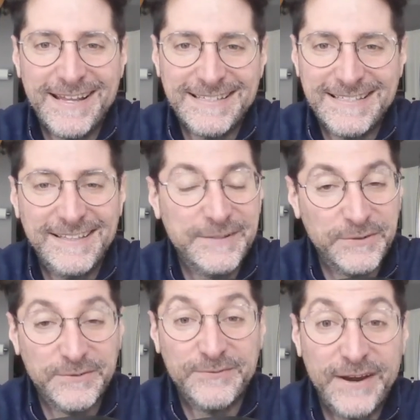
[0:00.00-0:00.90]
and Tilly
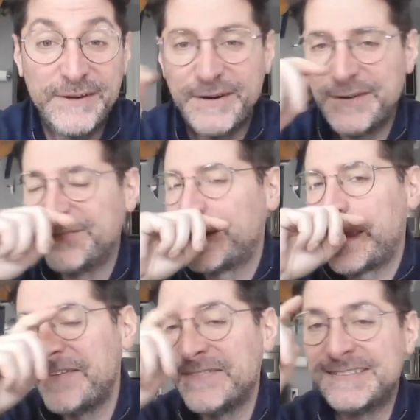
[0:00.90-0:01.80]
was very, very funny. And the